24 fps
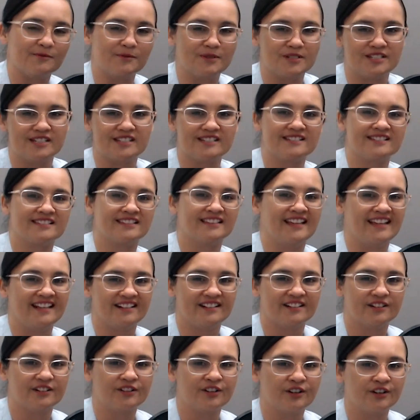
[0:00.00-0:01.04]
which has
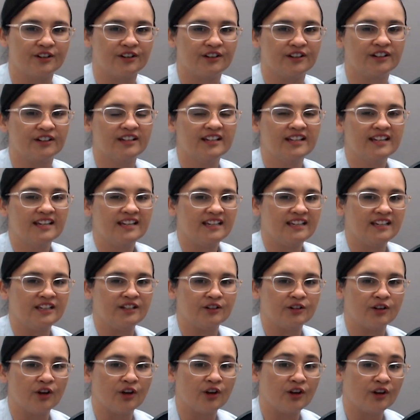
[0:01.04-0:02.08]
landed her
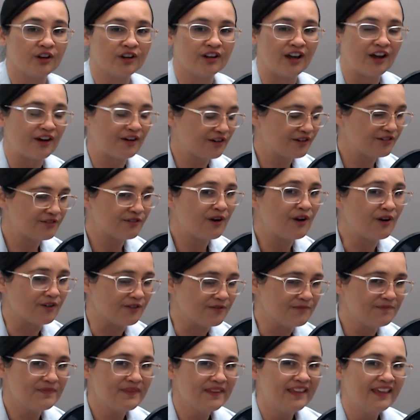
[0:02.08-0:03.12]
in her current
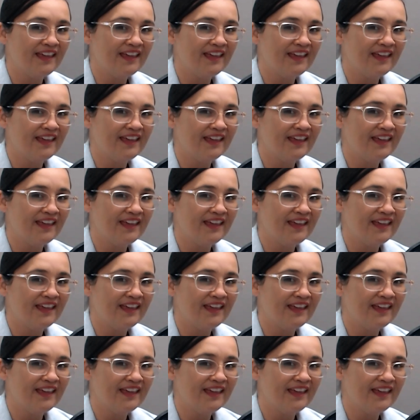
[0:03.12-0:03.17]
role.